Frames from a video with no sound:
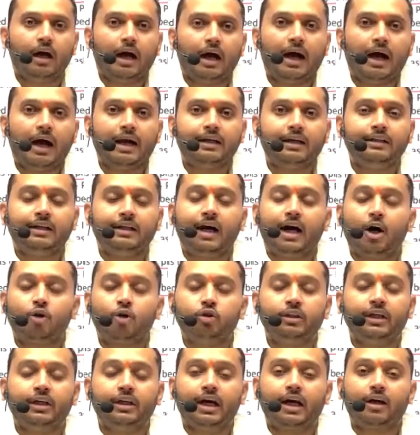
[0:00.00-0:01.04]
and now
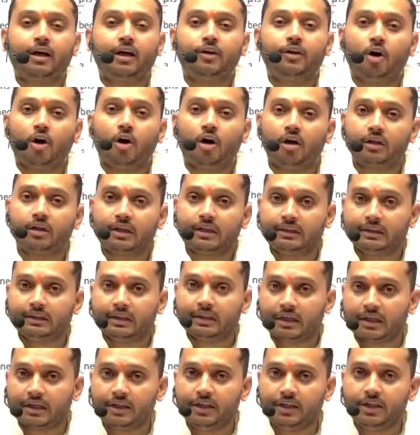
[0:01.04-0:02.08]
they are not in
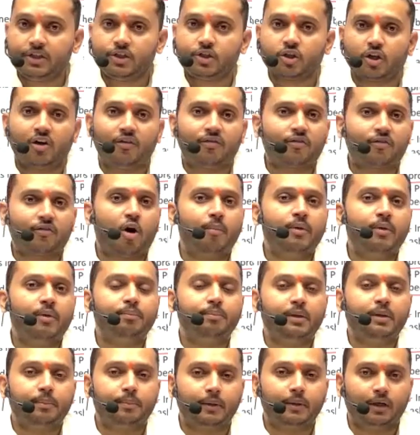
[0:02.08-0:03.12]
the reach of common
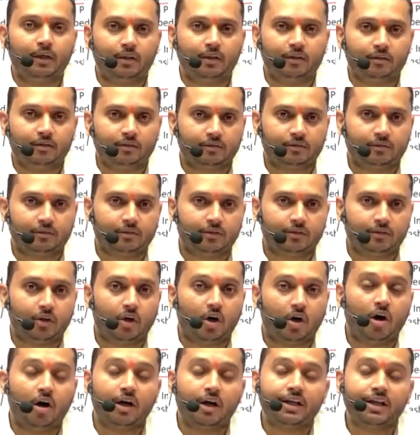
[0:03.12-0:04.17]
people
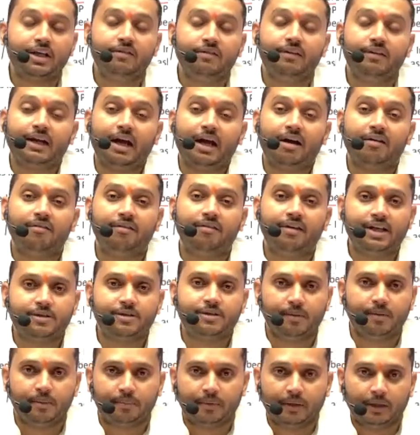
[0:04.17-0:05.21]
or even average
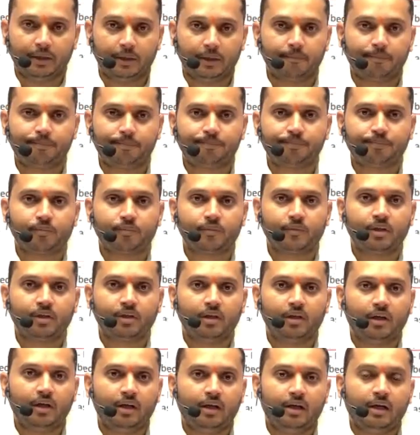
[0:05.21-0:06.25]
people.
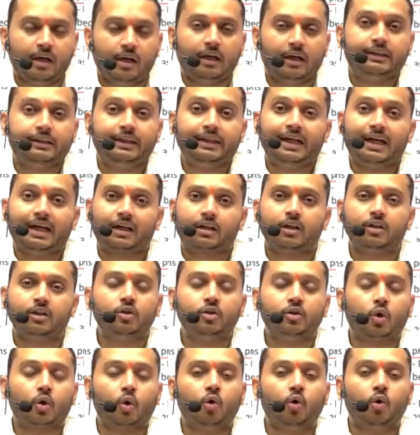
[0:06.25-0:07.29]
They are
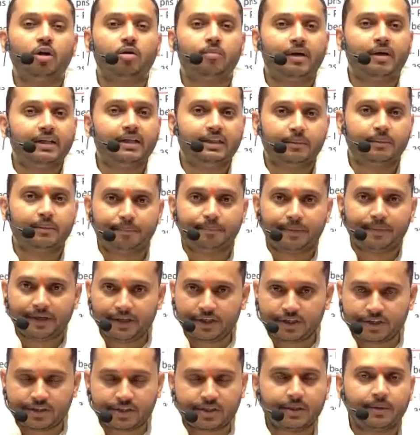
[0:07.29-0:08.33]
controlled by the
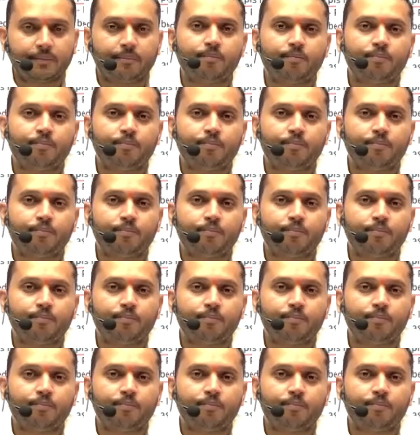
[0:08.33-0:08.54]
priest.